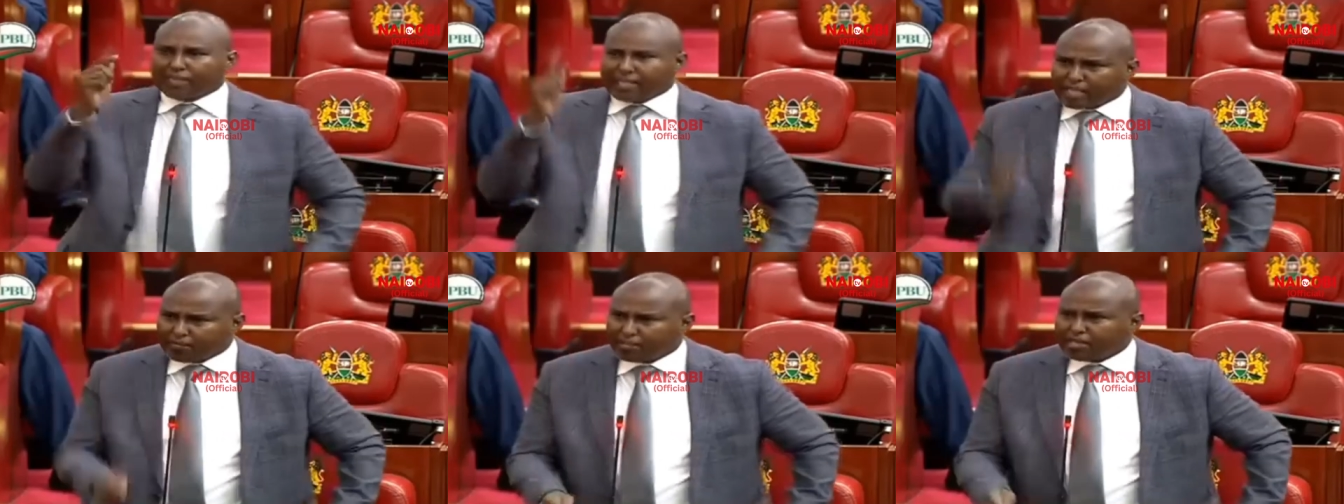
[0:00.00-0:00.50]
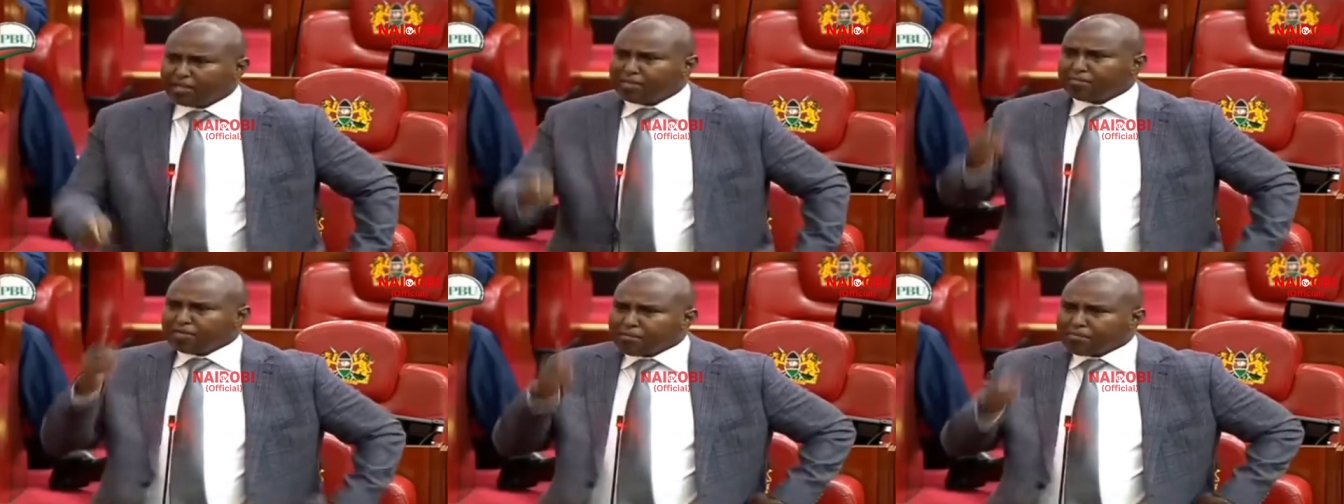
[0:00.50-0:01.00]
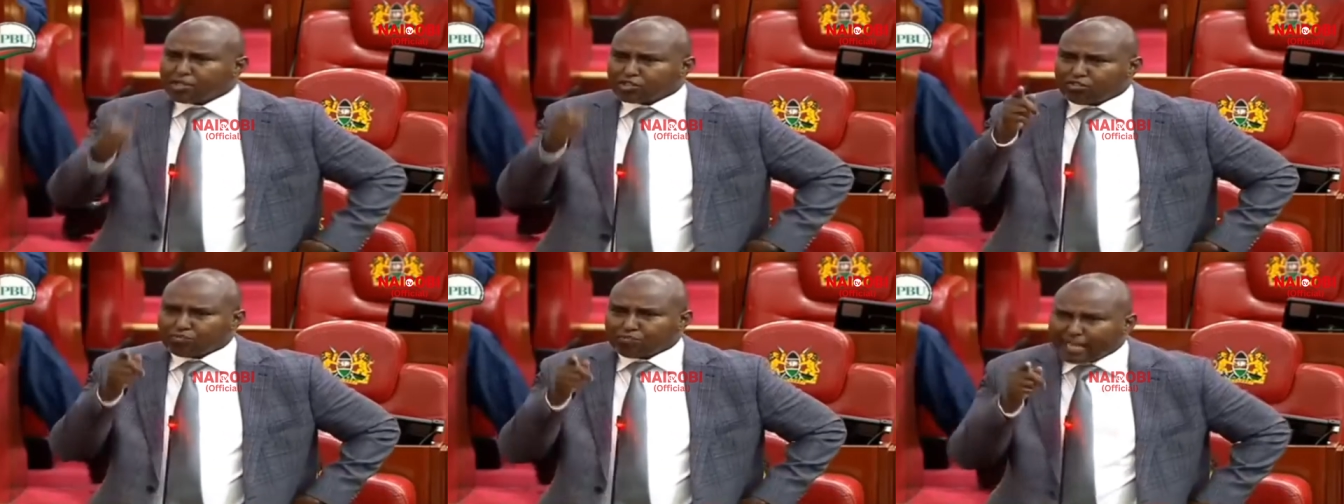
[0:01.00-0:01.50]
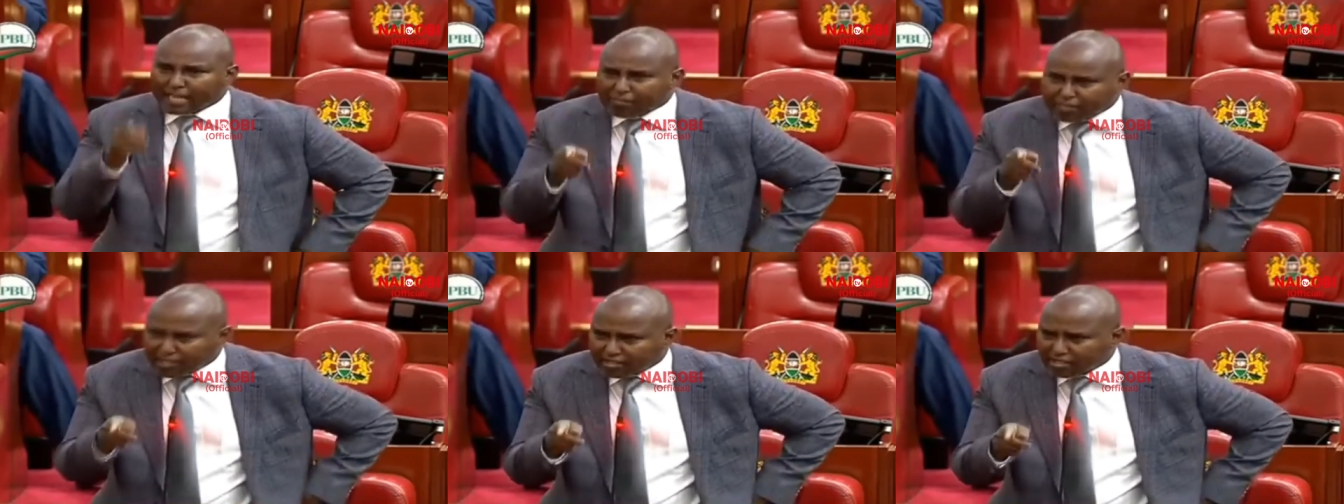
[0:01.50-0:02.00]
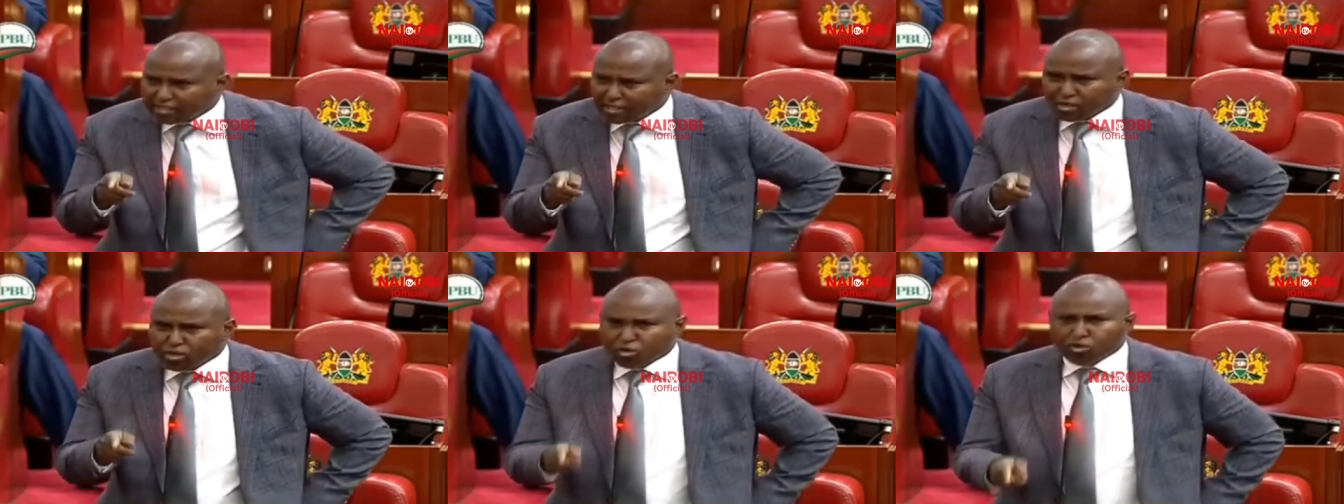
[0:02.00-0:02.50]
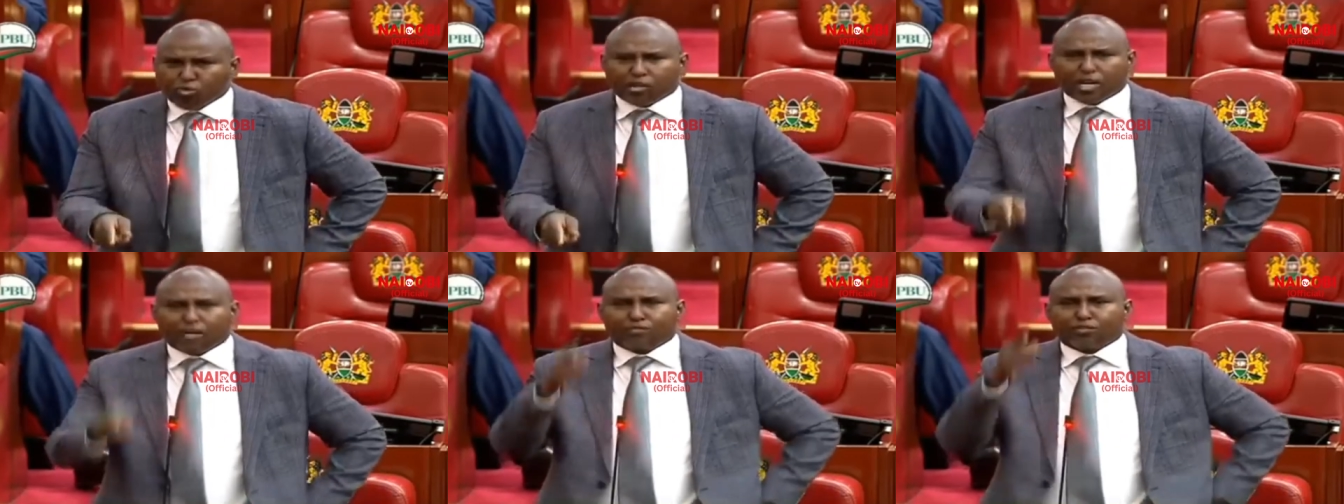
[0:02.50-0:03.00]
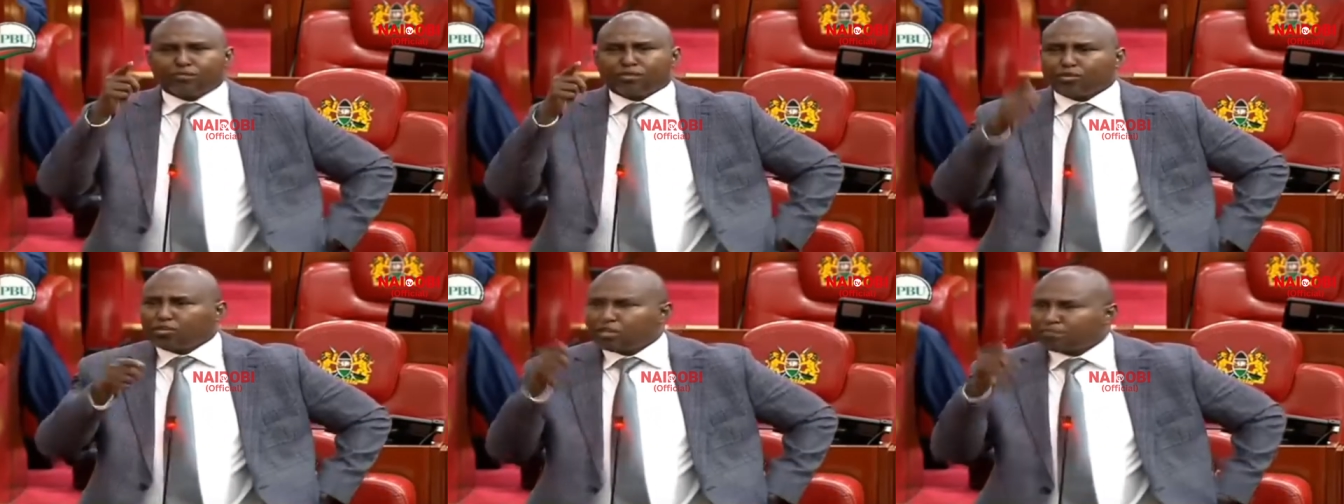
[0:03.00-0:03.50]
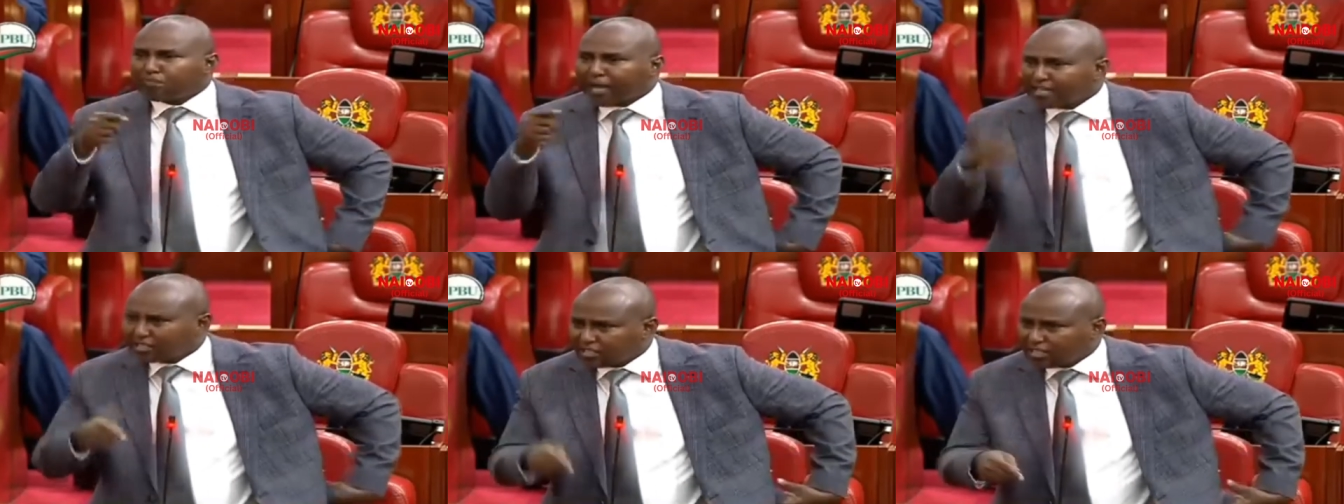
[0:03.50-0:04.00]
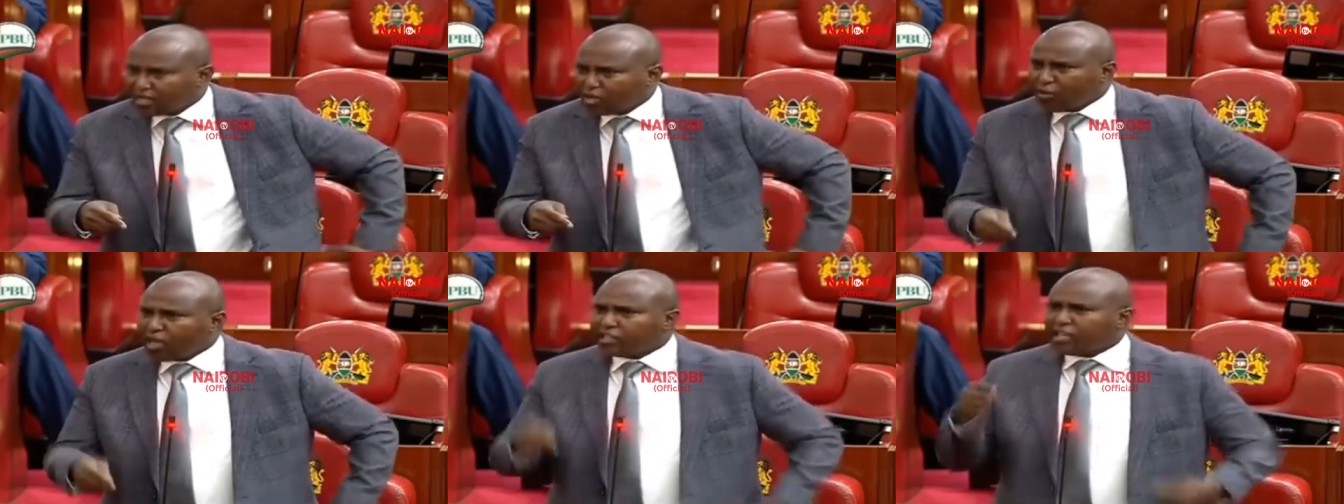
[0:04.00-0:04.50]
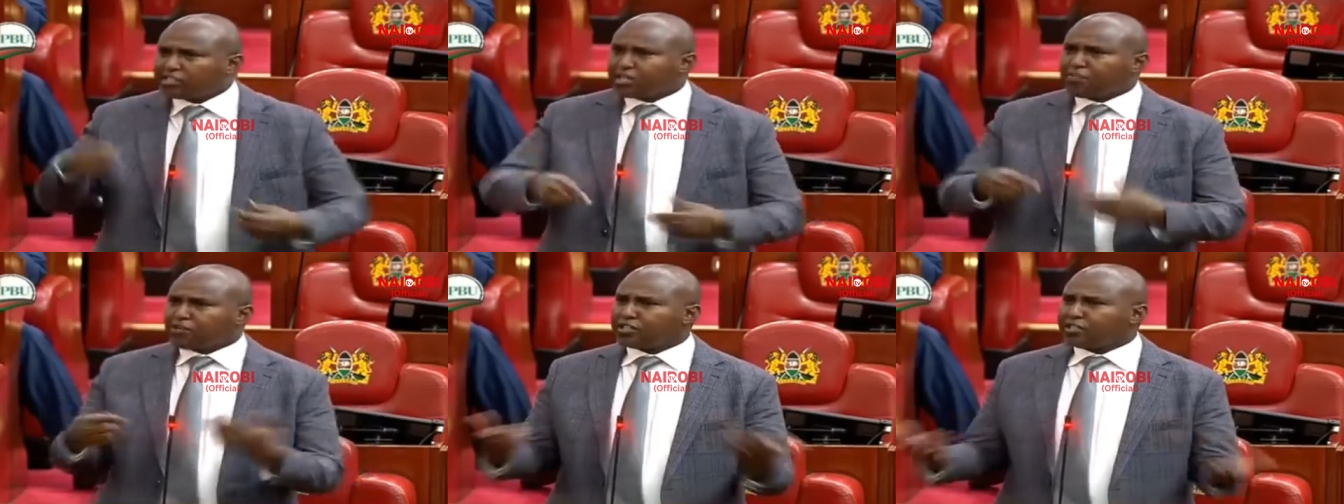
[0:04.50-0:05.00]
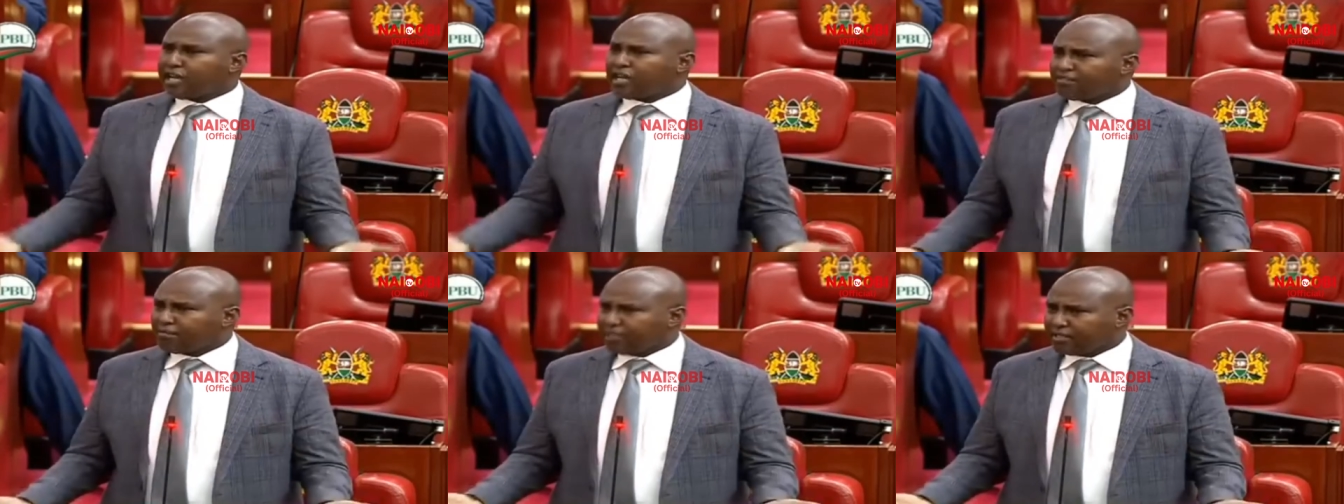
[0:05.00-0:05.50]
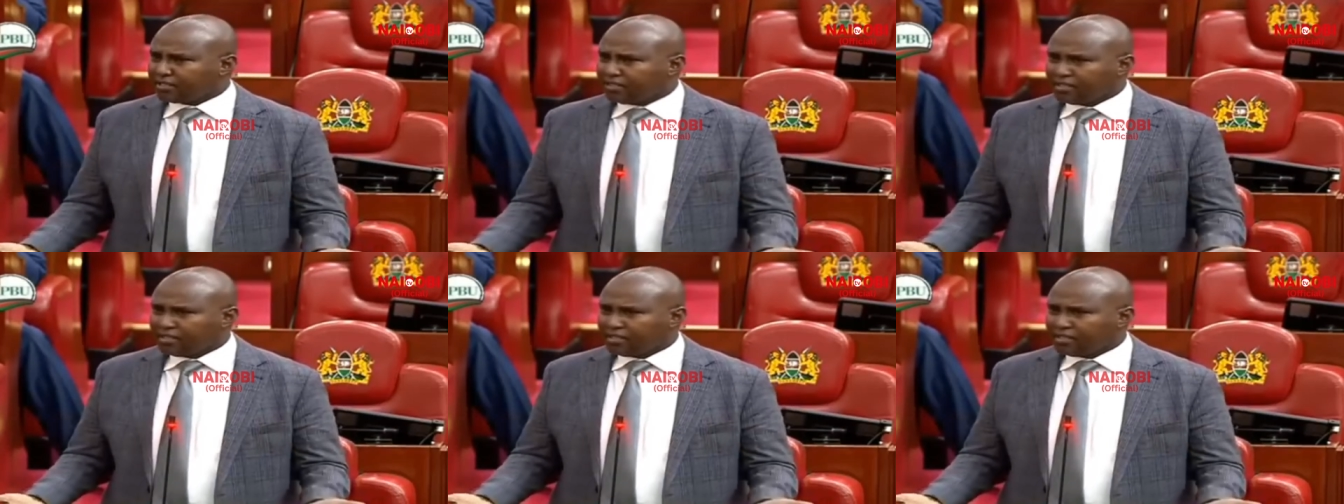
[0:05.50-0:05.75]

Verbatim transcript: blame members of parliament who come from the ruling party why they are supporting their government.